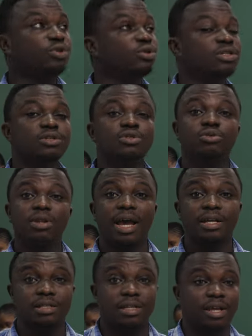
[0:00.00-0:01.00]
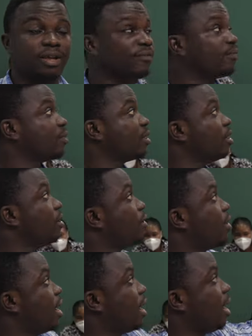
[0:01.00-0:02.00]
be using two light today,
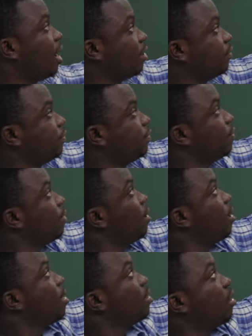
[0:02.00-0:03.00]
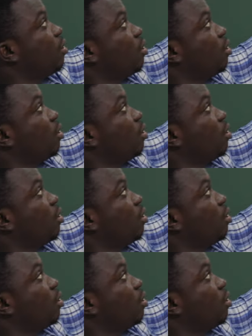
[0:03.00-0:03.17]
right? I have the